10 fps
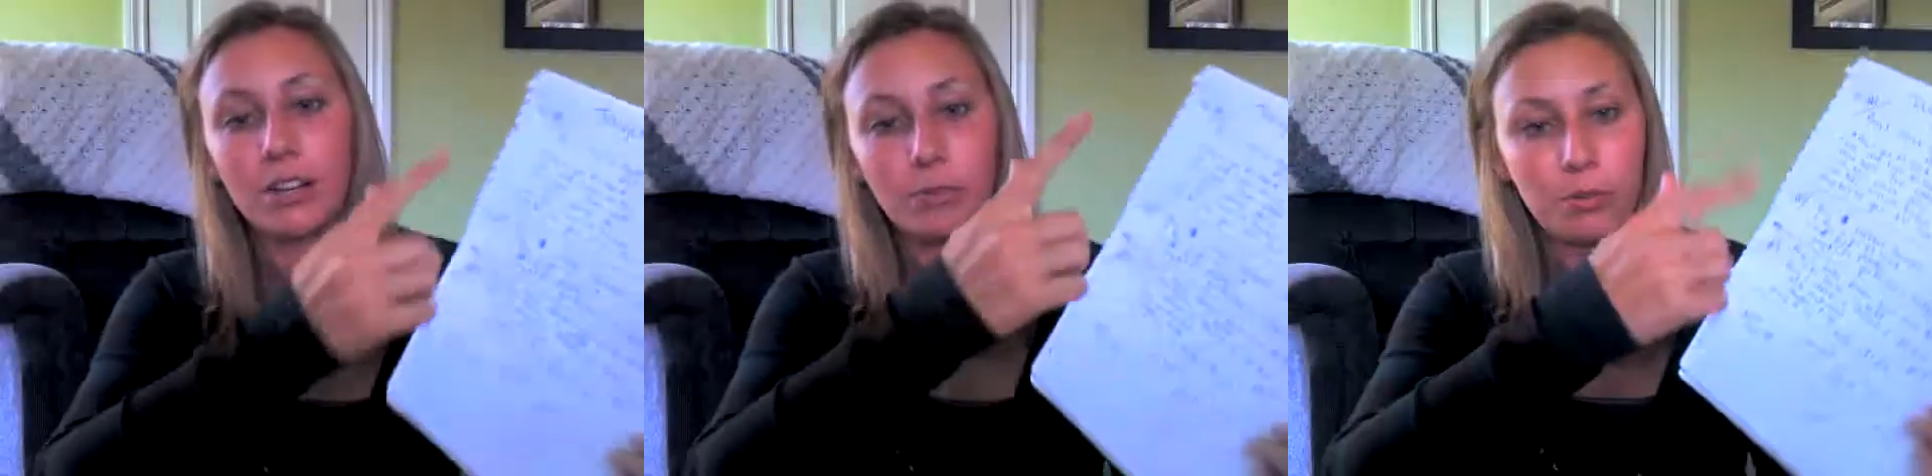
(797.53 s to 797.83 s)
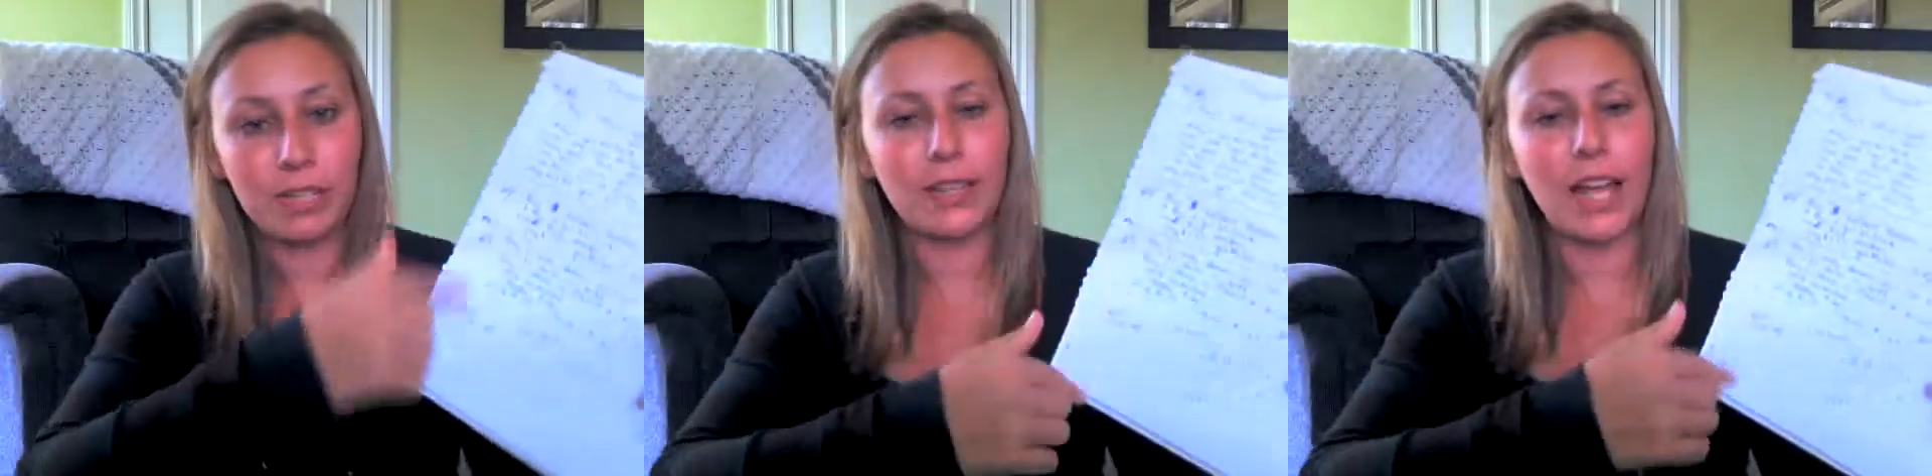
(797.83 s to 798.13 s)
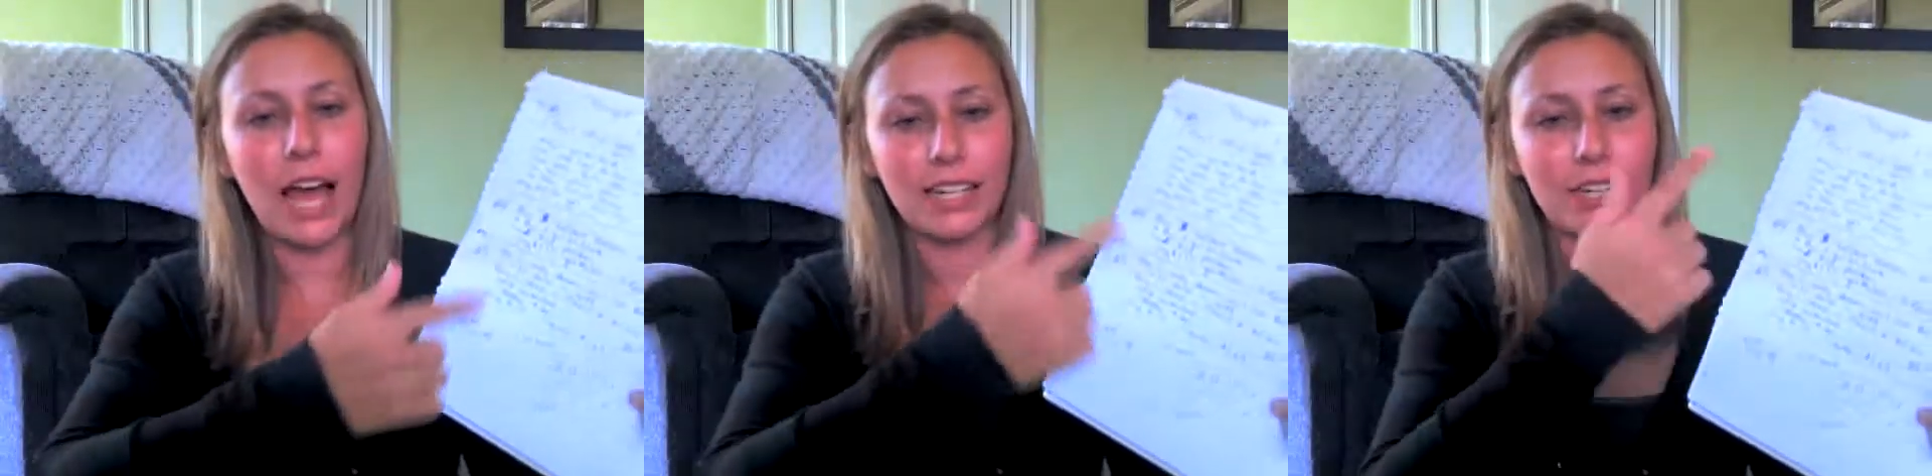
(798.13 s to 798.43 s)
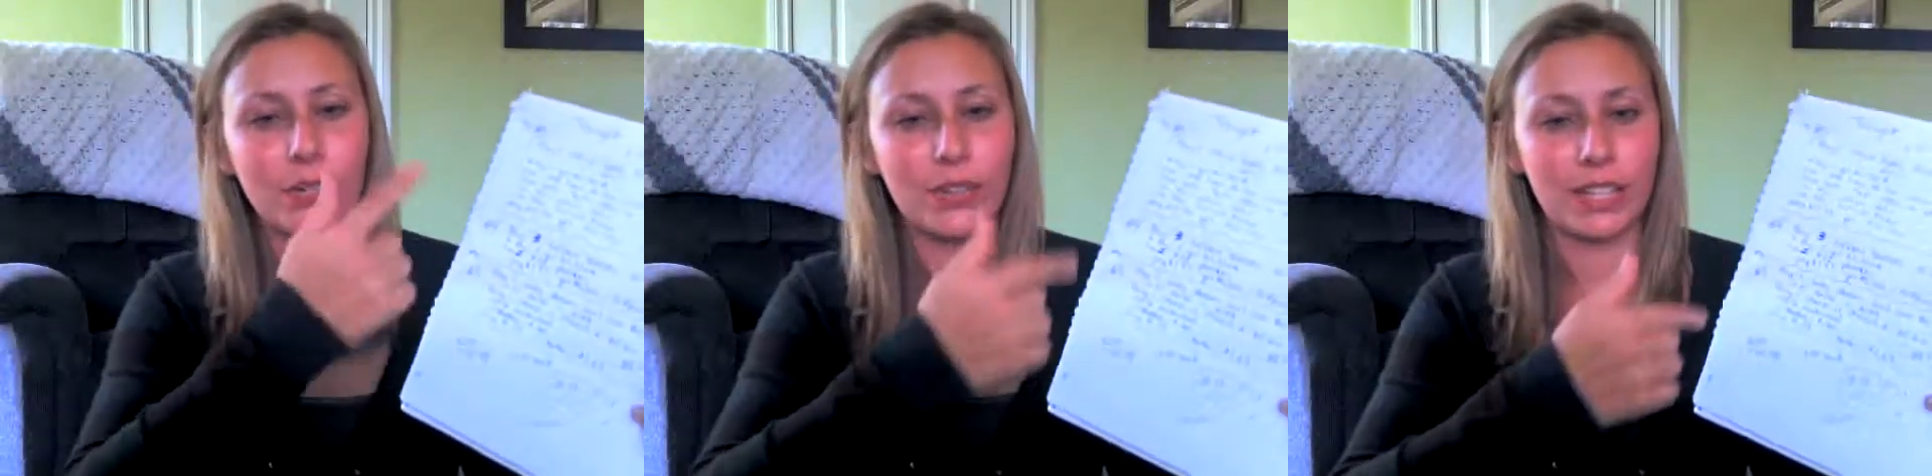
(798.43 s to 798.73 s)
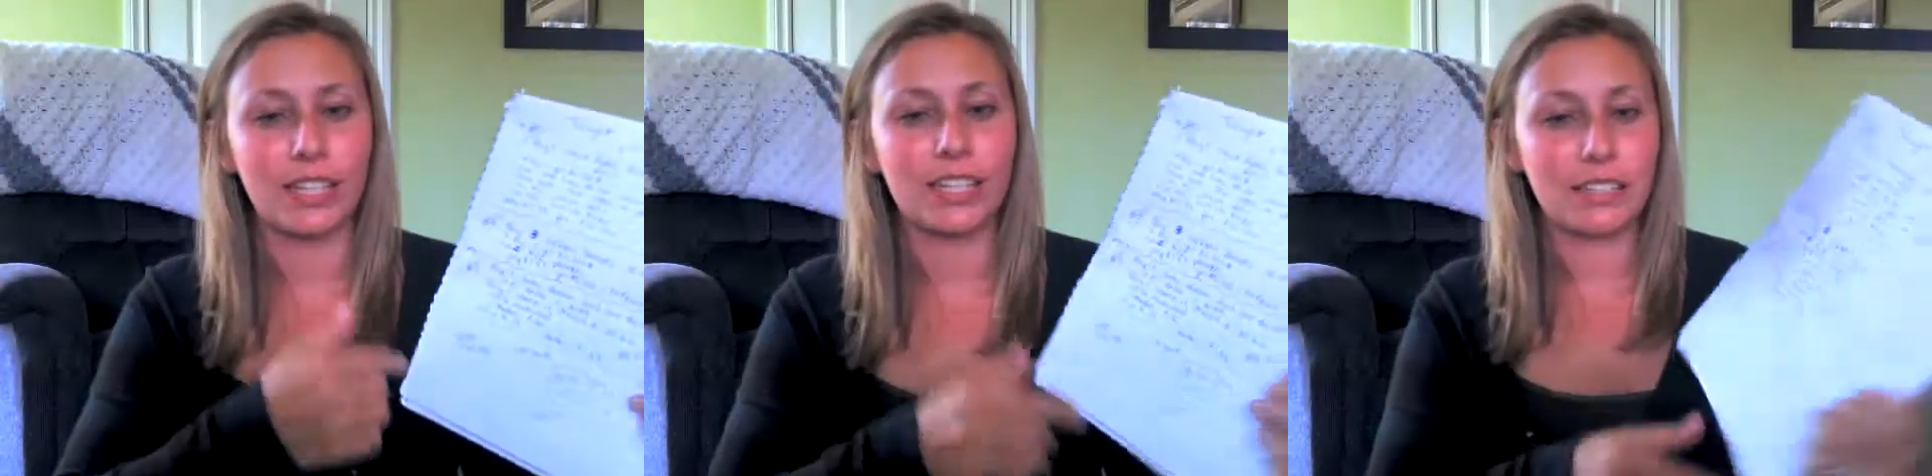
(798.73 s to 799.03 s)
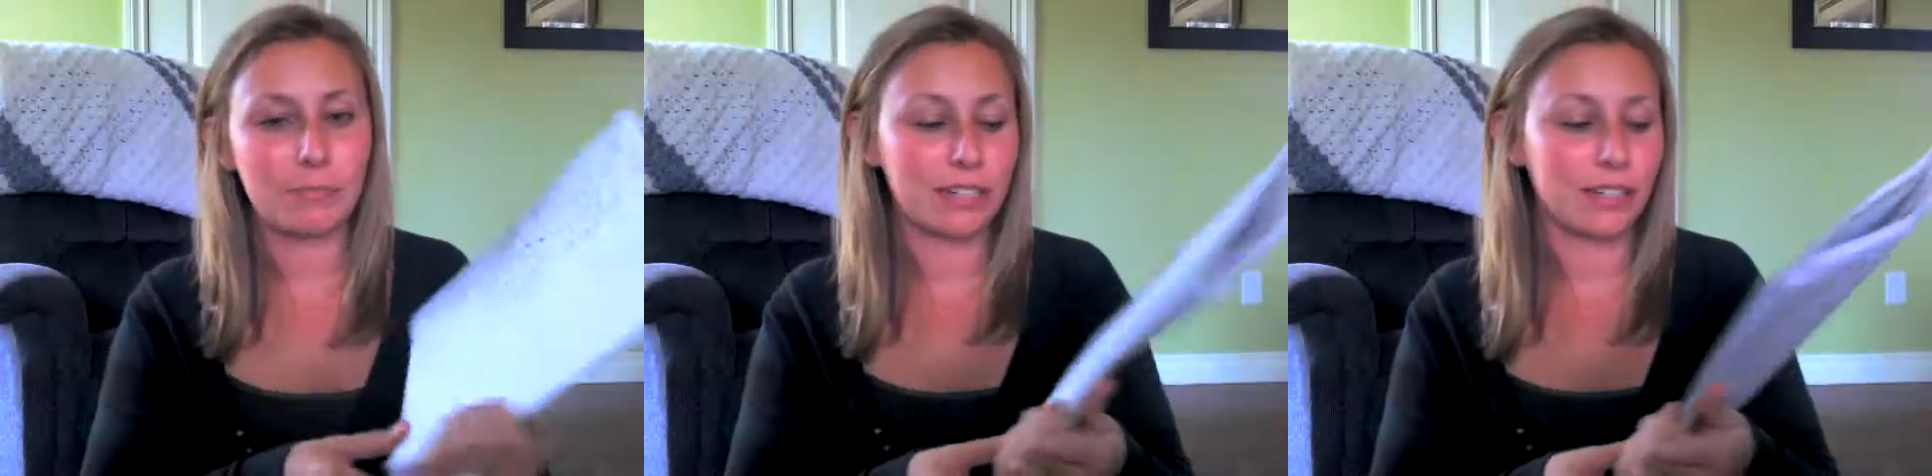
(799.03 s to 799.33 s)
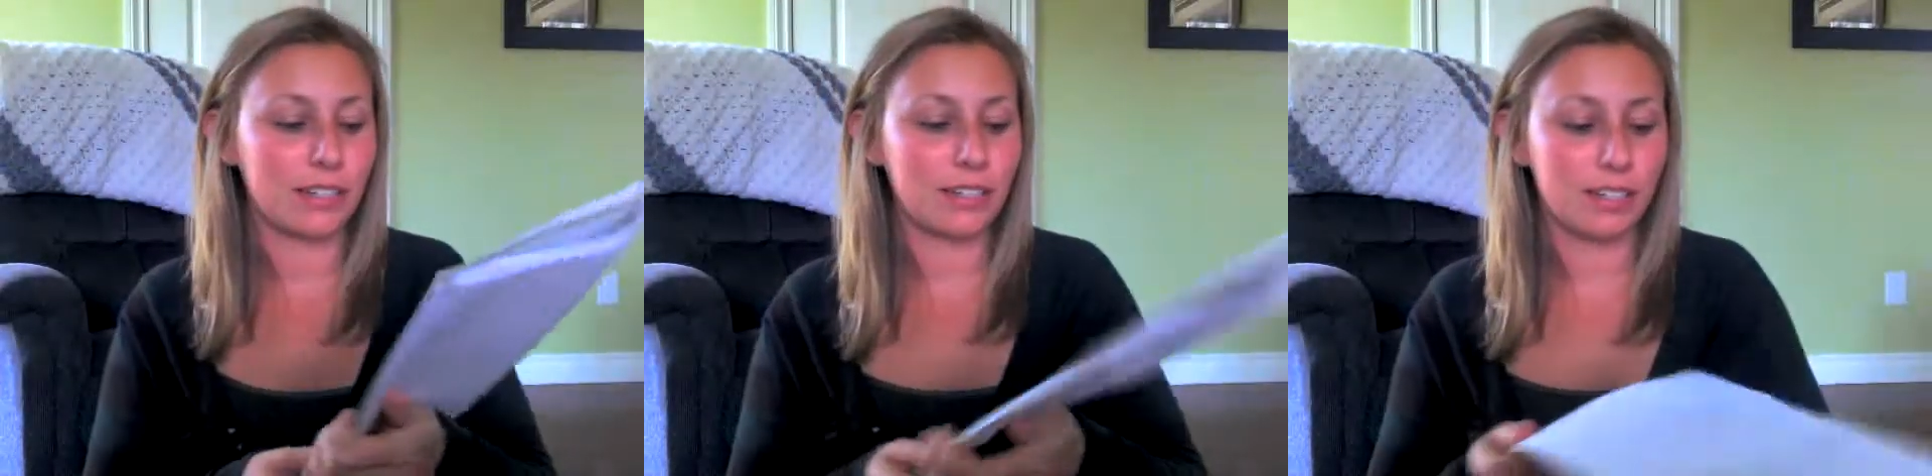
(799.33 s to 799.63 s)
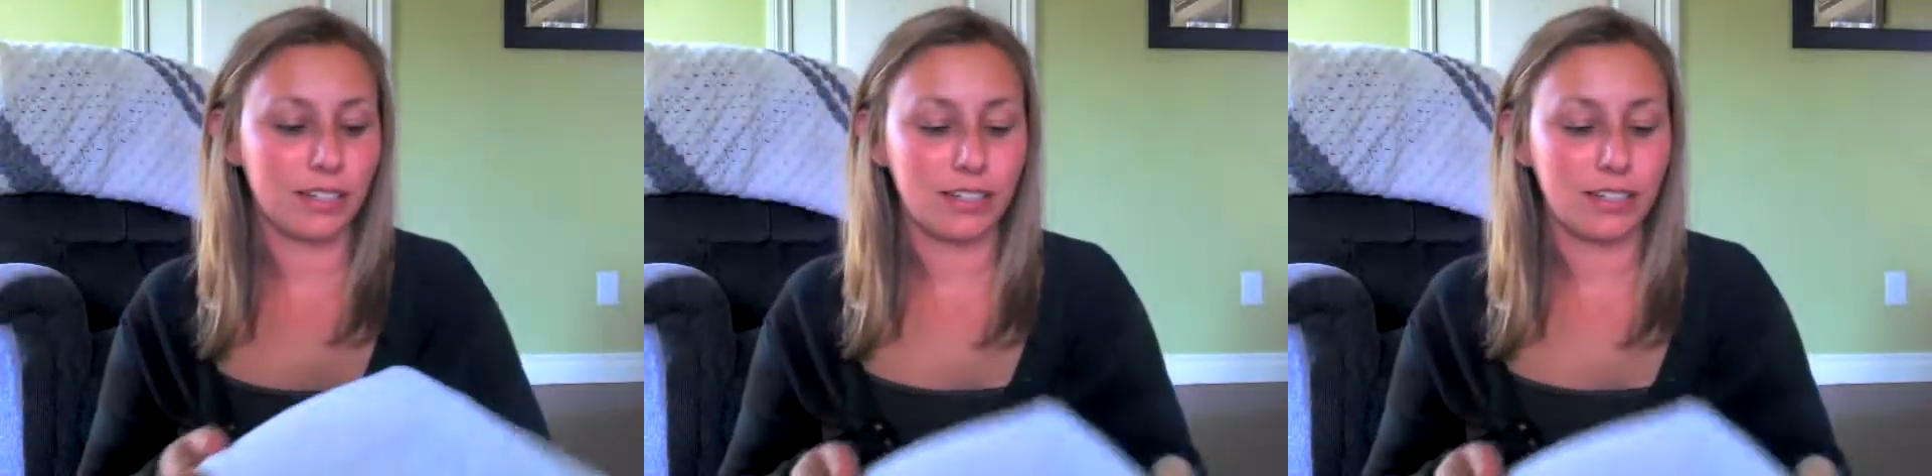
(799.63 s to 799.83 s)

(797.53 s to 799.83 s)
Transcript: it will be a lot neater than this because